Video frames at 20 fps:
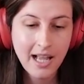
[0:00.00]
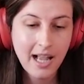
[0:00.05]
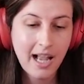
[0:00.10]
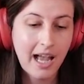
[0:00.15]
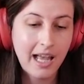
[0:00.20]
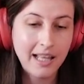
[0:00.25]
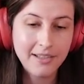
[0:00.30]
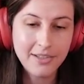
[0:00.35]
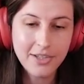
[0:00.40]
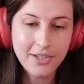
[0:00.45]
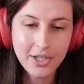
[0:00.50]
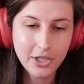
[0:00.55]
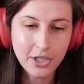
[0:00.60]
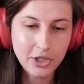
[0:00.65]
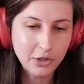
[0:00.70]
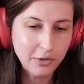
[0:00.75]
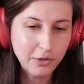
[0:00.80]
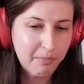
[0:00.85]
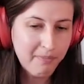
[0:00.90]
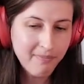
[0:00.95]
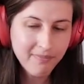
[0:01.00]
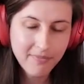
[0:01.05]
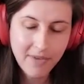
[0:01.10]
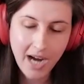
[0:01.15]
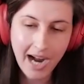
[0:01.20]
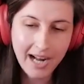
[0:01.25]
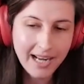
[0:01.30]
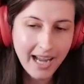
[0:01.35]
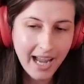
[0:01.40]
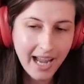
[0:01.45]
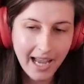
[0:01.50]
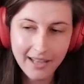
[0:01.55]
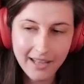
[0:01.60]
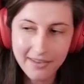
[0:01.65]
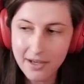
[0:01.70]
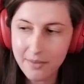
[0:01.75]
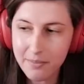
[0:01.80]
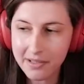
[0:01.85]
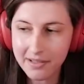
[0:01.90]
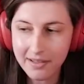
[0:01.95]
And so kind of had
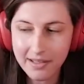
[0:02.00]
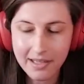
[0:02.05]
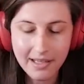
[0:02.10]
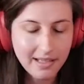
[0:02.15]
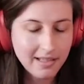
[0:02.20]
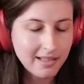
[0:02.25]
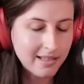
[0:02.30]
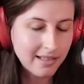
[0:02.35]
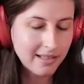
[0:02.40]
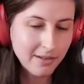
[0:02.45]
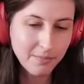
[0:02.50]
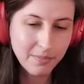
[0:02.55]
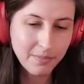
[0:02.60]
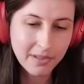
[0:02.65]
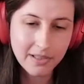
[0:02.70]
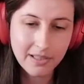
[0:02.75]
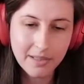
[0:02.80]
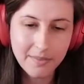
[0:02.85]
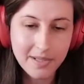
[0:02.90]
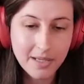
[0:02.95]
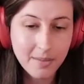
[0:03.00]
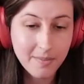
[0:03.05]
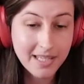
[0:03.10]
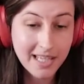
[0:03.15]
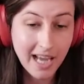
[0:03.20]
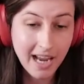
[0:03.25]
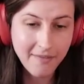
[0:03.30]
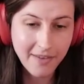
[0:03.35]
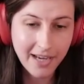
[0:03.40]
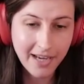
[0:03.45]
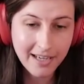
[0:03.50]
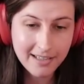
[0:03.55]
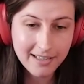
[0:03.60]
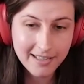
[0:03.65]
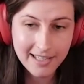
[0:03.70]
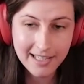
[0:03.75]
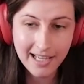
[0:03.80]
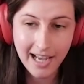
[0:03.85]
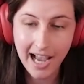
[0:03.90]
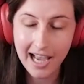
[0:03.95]
the ability to build up some
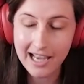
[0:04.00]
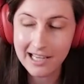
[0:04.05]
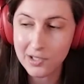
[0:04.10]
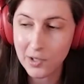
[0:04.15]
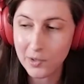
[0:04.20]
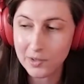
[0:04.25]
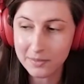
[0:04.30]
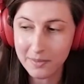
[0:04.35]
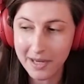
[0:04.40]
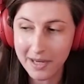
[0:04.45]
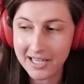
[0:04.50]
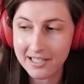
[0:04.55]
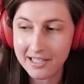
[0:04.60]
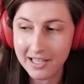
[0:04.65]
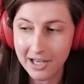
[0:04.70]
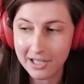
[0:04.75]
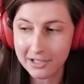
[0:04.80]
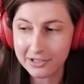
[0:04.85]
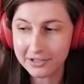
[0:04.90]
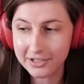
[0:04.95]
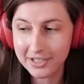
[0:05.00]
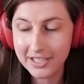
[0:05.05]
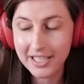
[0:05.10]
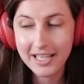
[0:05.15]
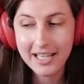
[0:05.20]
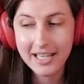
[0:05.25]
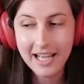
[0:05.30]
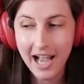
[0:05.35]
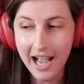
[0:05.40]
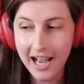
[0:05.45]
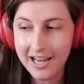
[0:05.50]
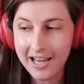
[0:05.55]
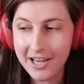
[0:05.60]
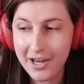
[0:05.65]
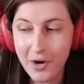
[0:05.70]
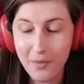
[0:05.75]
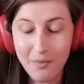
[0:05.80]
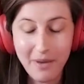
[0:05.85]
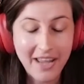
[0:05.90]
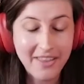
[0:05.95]
savings. I told myself, you
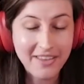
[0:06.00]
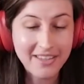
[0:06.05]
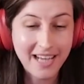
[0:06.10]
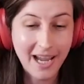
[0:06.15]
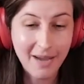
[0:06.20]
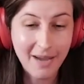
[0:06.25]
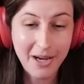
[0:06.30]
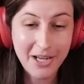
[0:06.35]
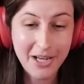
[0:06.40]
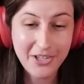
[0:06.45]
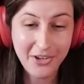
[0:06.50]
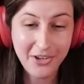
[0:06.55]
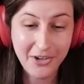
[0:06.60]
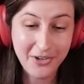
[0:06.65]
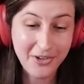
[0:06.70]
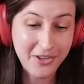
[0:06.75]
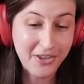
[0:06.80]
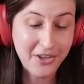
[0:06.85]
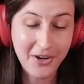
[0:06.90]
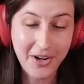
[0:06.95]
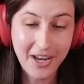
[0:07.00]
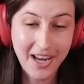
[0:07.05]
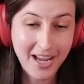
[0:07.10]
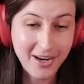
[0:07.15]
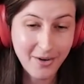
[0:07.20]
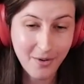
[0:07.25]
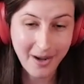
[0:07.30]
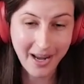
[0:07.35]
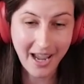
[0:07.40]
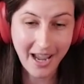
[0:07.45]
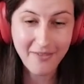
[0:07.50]
know, by the time I turn 30, I don't want to